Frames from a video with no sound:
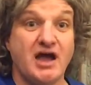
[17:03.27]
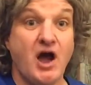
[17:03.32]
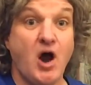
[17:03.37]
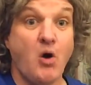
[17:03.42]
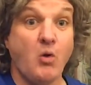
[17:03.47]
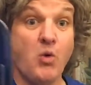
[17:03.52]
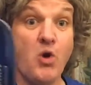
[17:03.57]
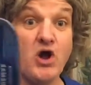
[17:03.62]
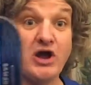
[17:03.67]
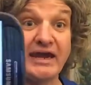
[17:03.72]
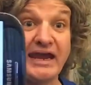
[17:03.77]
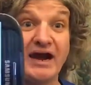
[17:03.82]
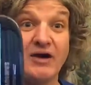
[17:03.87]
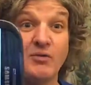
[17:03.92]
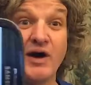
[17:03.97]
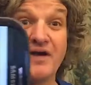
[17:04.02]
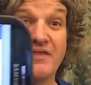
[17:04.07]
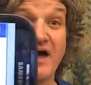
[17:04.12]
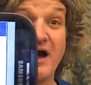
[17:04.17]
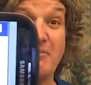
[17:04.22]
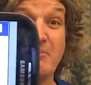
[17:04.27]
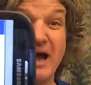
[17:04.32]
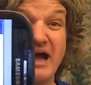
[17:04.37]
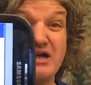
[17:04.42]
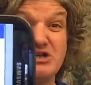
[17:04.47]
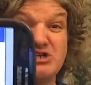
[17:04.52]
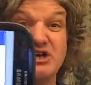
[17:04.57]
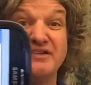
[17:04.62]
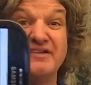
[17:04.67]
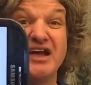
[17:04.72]
work out that
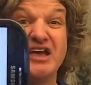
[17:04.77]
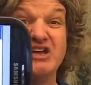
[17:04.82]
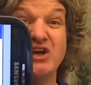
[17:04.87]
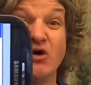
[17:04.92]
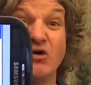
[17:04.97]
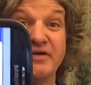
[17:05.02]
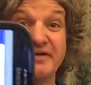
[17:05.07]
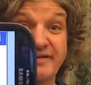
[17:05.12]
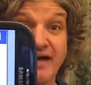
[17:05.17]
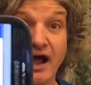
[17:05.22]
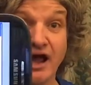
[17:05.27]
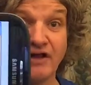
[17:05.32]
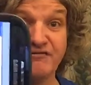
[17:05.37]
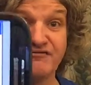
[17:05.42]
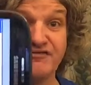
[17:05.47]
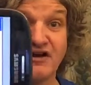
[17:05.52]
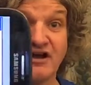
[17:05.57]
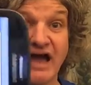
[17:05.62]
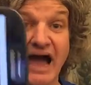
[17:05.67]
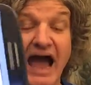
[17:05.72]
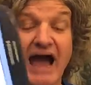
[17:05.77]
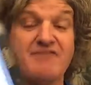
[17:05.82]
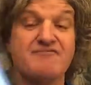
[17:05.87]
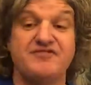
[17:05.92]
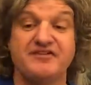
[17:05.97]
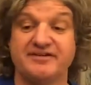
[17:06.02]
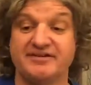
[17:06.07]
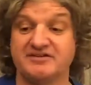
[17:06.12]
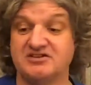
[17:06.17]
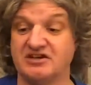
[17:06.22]
page is yourself and
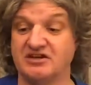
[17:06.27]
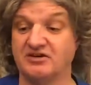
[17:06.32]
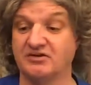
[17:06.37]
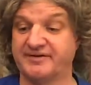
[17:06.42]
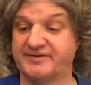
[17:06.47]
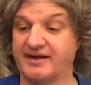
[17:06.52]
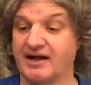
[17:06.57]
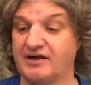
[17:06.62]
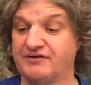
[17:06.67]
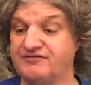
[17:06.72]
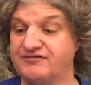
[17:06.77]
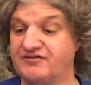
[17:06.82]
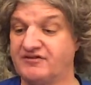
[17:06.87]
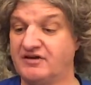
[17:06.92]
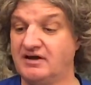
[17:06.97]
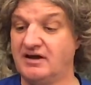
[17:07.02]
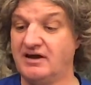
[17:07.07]
visit it yourself.